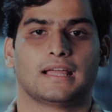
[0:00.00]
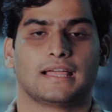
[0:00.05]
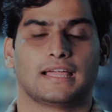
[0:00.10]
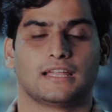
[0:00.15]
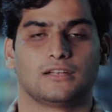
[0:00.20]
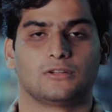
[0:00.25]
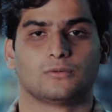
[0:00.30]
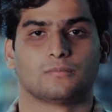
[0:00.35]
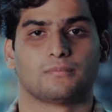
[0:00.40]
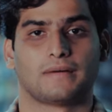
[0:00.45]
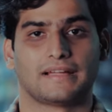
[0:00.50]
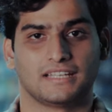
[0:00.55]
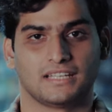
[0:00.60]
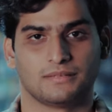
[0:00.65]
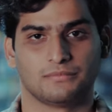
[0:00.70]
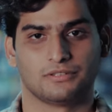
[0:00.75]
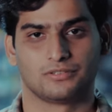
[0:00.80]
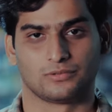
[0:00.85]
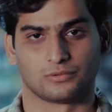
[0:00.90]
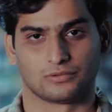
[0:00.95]
Hello, my
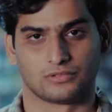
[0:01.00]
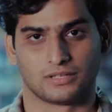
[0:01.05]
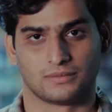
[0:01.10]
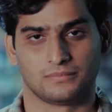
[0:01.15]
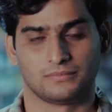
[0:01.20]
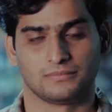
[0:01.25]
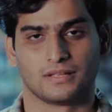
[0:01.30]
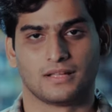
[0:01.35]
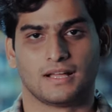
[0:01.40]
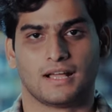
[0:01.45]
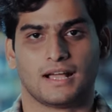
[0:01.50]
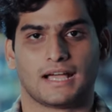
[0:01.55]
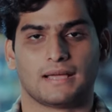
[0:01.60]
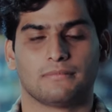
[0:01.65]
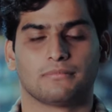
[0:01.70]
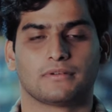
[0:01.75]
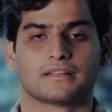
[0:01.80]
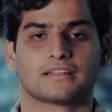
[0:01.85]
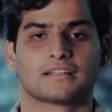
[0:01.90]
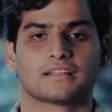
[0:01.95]
name is Uttam.
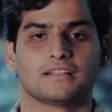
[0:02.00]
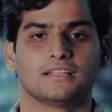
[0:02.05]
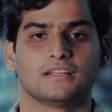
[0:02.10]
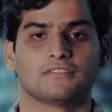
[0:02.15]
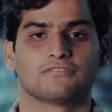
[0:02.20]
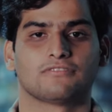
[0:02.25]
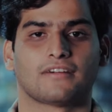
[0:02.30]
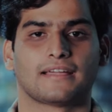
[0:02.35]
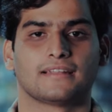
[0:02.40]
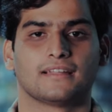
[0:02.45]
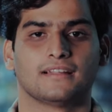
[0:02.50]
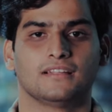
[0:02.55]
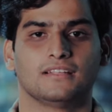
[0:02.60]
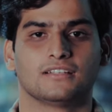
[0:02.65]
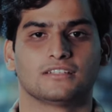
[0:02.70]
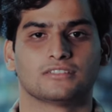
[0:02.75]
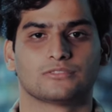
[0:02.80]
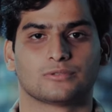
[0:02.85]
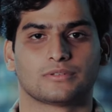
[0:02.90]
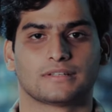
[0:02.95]
I'm currently a final
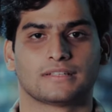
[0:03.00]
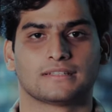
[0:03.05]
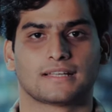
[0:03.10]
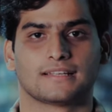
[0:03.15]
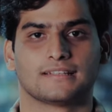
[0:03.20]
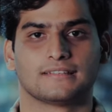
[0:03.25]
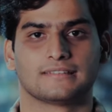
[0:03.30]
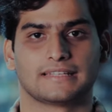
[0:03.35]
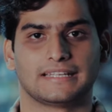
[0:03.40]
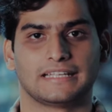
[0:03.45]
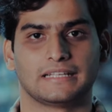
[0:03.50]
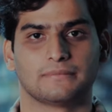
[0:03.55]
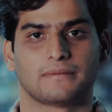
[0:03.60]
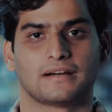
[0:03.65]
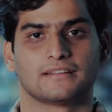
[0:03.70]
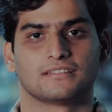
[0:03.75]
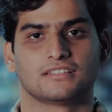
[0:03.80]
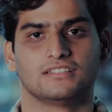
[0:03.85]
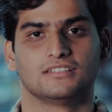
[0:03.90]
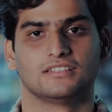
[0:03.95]
year student at St.
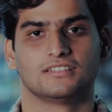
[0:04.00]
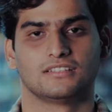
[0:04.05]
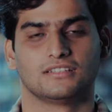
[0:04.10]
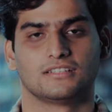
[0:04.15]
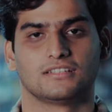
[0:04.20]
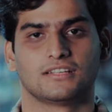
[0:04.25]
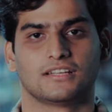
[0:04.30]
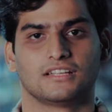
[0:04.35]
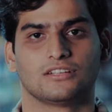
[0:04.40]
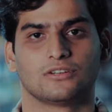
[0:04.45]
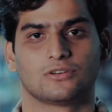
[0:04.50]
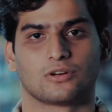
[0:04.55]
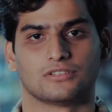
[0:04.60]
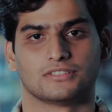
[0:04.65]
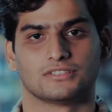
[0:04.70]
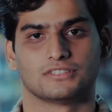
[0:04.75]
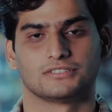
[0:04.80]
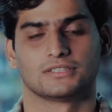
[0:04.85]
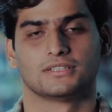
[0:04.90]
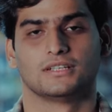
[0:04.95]
Martin's Engineering
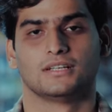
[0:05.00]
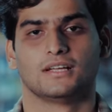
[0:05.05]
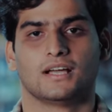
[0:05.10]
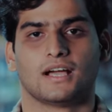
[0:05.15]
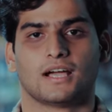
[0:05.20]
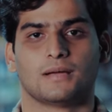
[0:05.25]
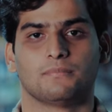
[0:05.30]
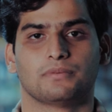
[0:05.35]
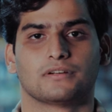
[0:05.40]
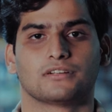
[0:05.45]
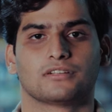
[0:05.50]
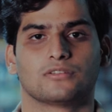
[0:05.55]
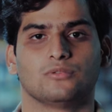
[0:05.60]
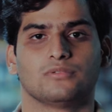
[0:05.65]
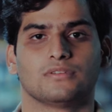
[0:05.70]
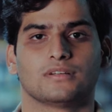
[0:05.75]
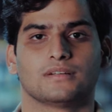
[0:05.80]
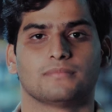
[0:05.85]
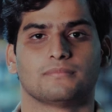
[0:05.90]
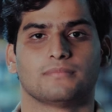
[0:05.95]
College. I'm
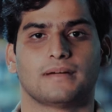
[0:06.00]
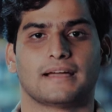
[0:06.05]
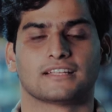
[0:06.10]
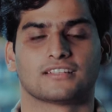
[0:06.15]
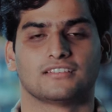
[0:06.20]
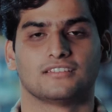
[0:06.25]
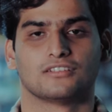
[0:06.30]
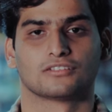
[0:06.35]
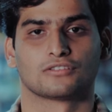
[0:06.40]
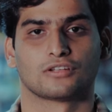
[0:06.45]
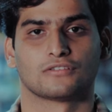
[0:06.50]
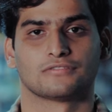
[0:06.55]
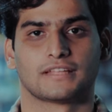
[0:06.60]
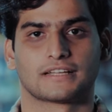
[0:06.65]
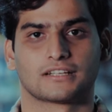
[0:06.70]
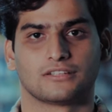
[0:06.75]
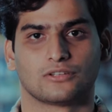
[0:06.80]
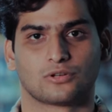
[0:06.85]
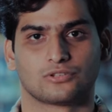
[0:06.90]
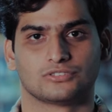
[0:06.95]
pursuing a Bachelor's of
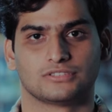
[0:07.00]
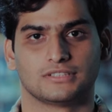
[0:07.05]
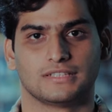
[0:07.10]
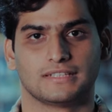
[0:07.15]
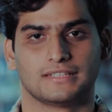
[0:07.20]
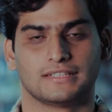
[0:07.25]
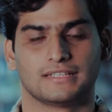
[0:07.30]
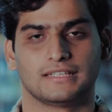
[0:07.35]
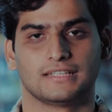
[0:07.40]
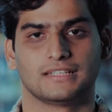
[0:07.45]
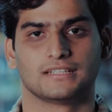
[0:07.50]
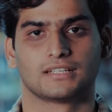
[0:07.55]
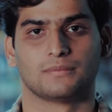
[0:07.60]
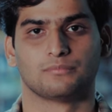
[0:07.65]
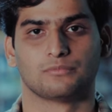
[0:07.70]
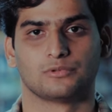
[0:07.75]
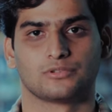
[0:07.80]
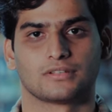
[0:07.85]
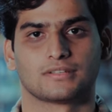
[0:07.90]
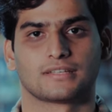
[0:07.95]
Technology degree in
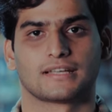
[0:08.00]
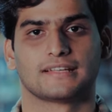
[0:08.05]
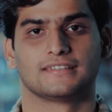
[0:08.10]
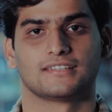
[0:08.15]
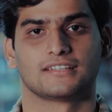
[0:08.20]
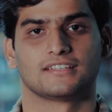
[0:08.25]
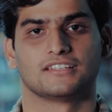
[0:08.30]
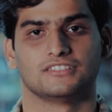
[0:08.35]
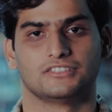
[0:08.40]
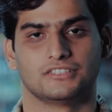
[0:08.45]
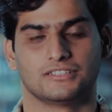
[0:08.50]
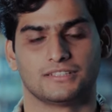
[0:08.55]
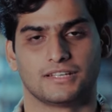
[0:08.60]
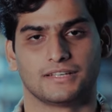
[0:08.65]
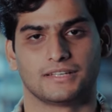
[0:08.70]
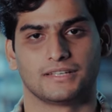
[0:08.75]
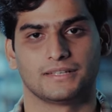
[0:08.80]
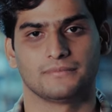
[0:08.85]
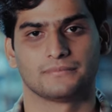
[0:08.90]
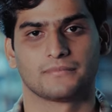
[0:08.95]
Computer Science and
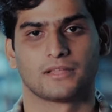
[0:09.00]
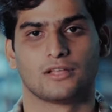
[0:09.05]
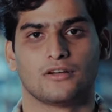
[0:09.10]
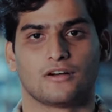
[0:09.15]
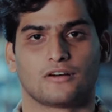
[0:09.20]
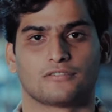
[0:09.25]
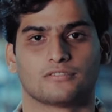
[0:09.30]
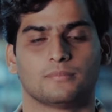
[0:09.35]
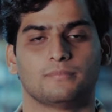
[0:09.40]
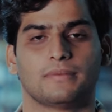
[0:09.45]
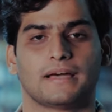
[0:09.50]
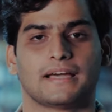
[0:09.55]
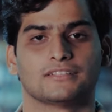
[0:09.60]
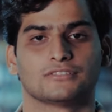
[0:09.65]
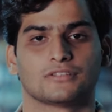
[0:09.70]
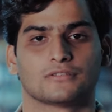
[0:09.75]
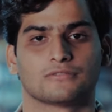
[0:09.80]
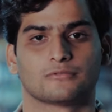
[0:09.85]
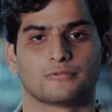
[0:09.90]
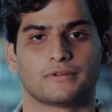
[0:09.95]
Engineering of the
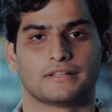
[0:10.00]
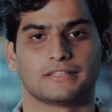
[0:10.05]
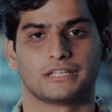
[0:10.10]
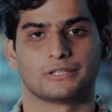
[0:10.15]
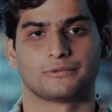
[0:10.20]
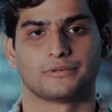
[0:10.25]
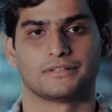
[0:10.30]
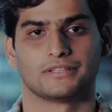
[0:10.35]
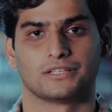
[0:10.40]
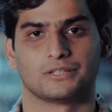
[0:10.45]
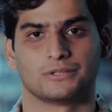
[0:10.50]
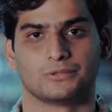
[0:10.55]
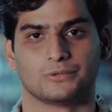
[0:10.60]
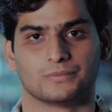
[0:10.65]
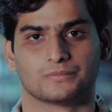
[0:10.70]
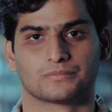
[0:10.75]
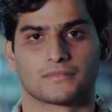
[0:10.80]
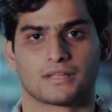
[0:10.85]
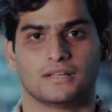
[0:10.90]
batch of 2022.